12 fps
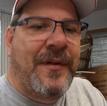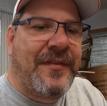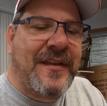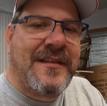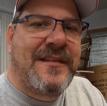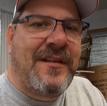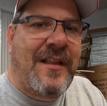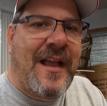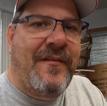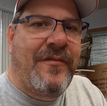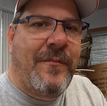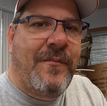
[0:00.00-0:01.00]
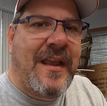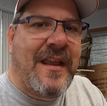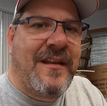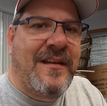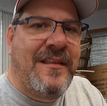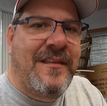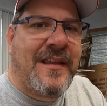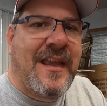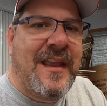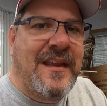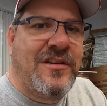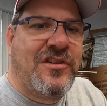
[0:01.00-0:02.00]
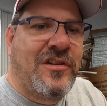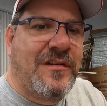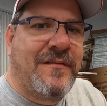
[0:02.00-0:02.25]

but they still have the man in the cage.